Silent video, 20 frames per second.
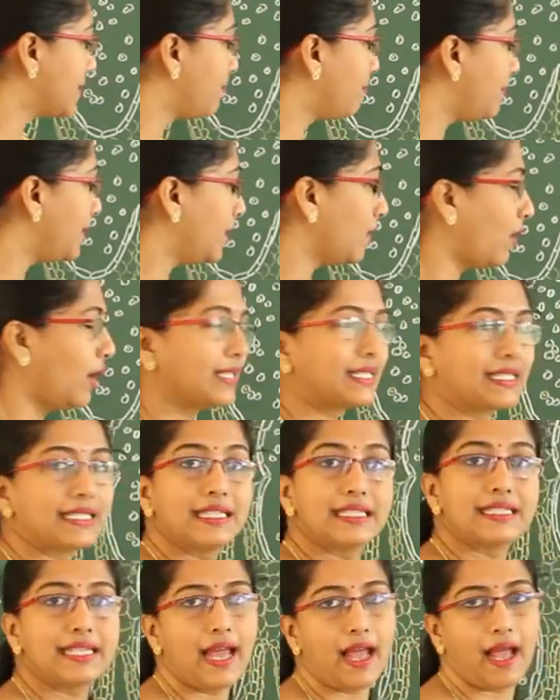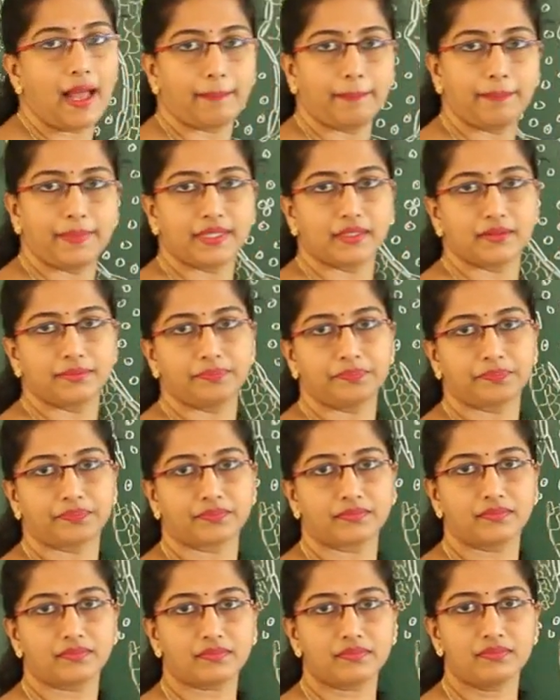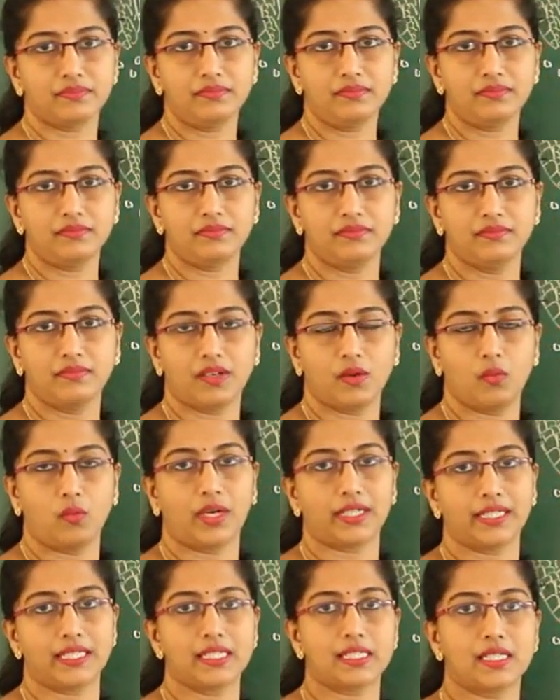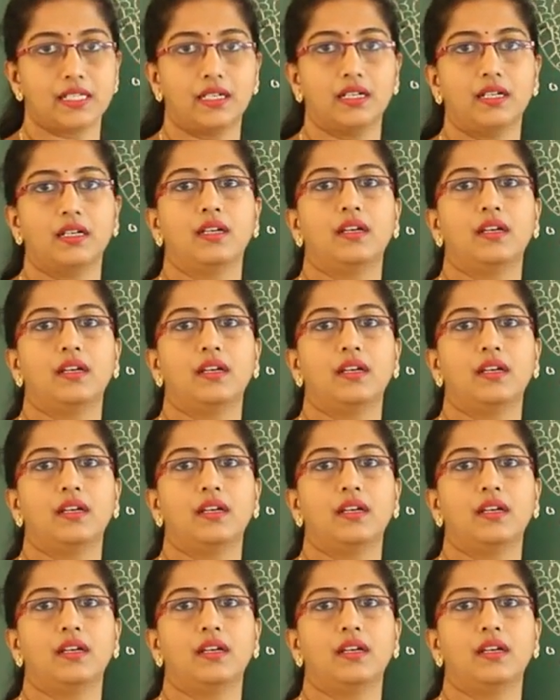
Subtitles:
meiosis happen? What is the